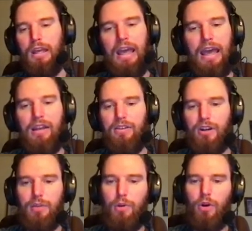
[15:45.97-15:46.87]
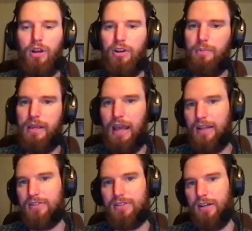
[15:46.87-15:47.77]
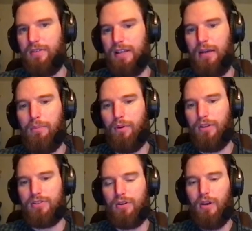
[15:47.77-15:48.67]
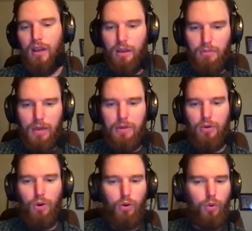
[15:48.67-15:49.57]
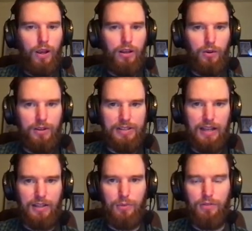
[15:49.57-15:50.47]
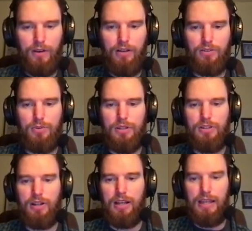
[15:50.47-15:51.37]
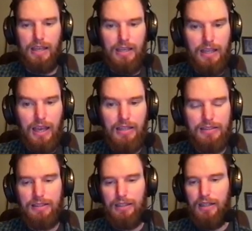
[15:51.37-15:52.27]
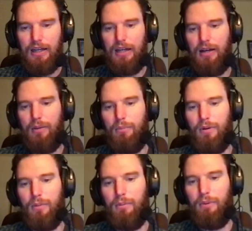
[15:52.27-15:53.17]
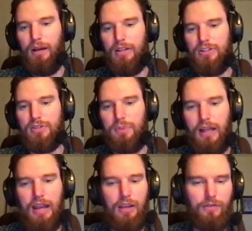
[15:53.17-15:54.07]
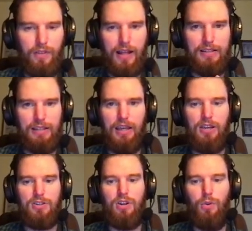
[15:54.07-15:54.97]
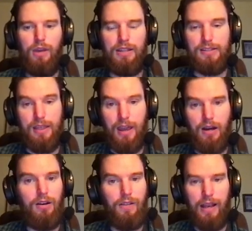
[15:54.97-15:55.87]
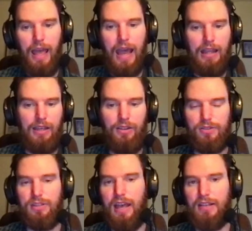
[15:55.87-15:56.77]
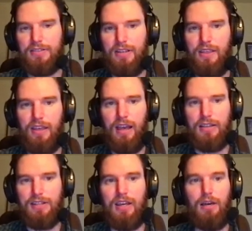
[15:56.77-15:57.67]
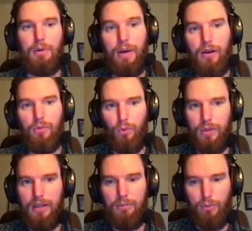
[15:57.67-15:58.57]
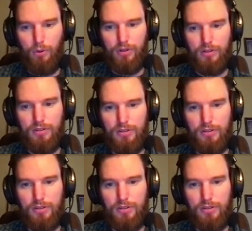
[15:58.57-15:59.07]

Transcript: And you're going to be working on your Behance stuff at that point. So maybe you won't quite know exactly what final tweaks you're going to need yet. But just planning for that stage and knowing it's there and then adding in those tasks as they come about will be important.